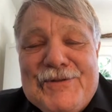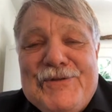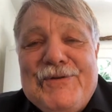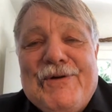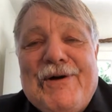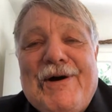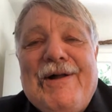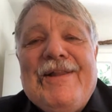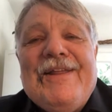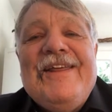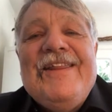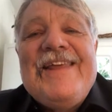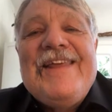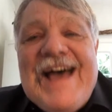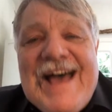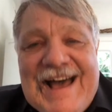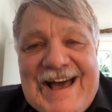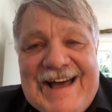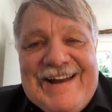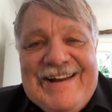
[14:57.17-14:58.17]
through all of
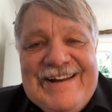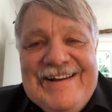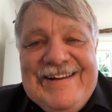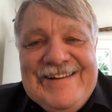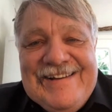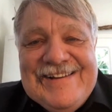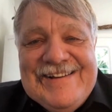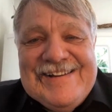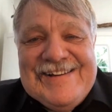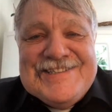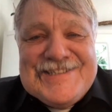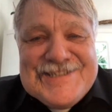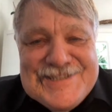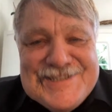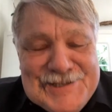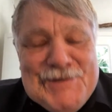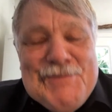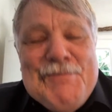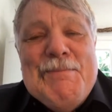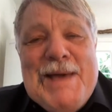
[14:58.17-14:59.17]
that, and he
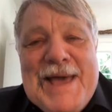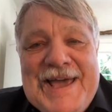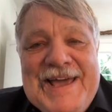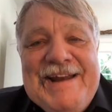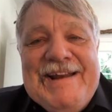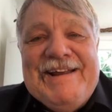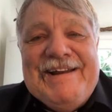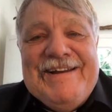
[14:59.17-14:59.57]
still made